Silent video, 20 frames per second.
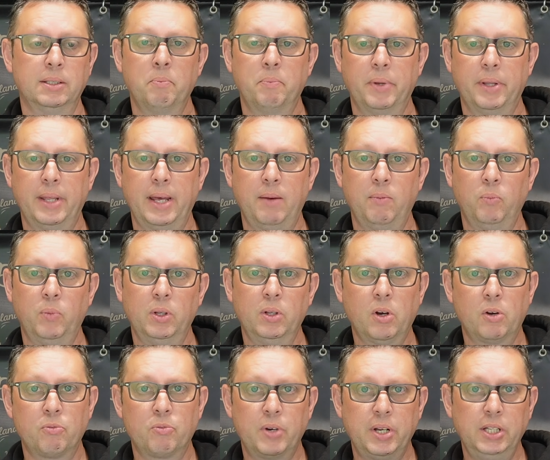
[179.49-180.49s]
But then when
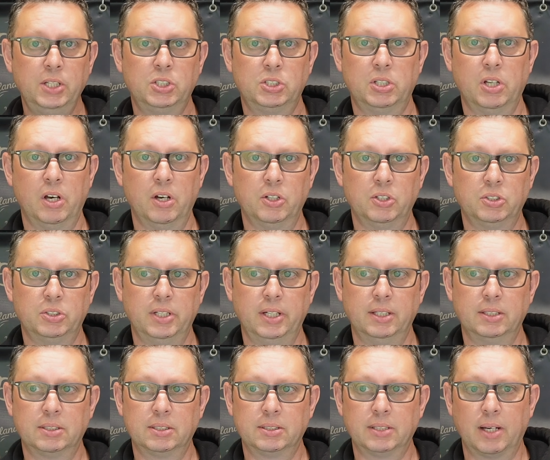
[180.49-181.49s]
I researched it
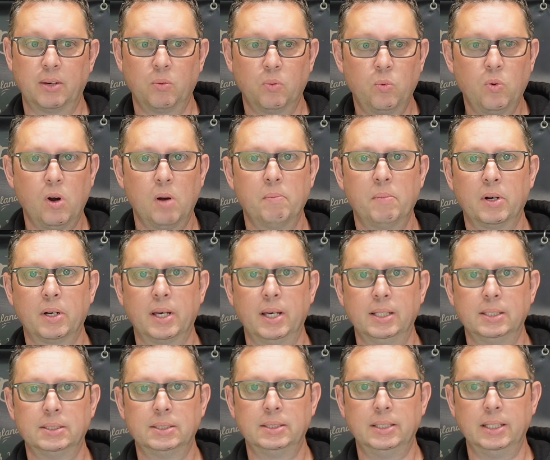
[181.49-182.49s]
to say, why am I
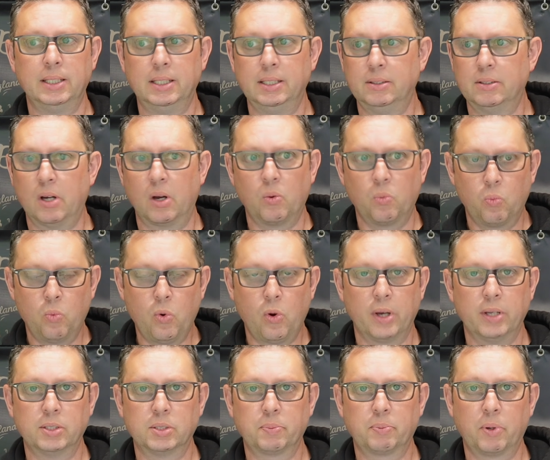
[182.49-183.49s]
getting sticky dough,
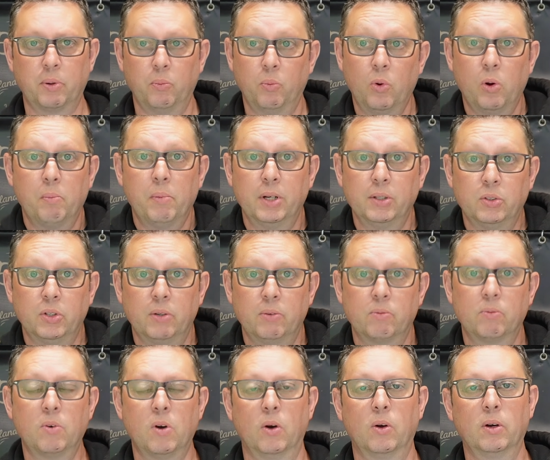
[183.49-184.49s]
what is the problem, what am I
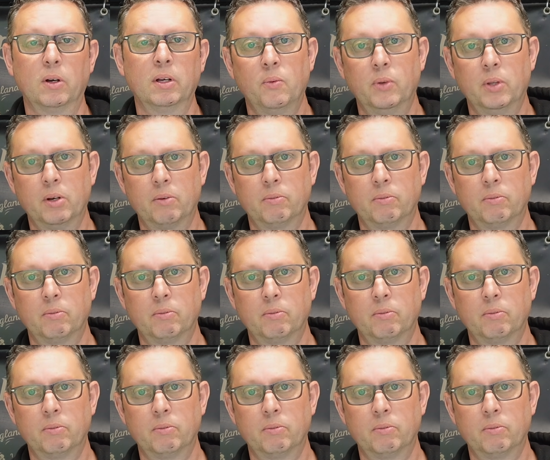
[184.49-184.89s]
doing wrong, when I